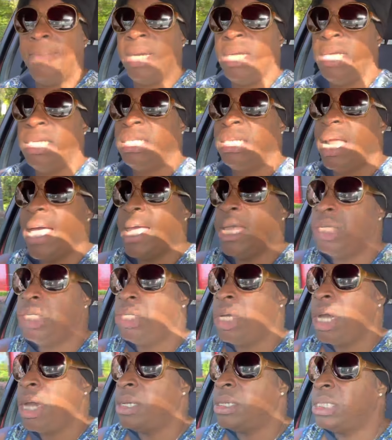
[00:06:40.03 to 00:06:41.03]
Please like,
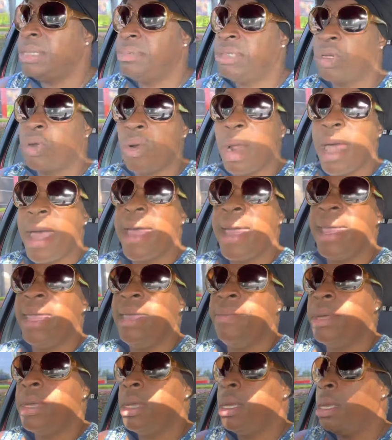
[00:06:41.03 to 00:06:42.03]
share,
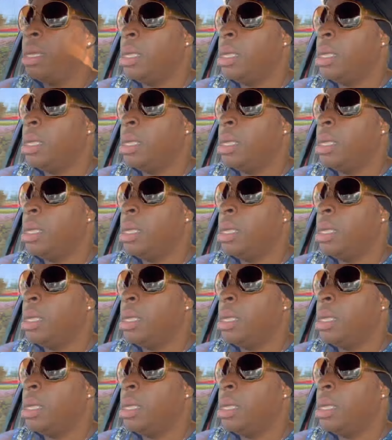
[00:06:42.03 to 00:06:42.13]
subscribe.